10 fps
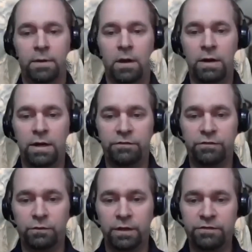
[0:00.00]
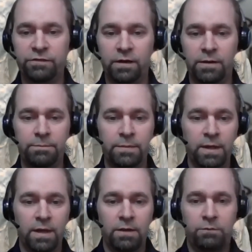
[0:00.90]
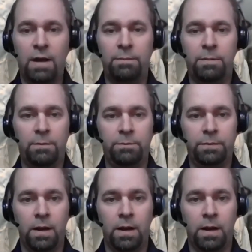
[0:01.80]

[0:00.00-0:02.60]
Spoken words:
All right, so let's wrap up.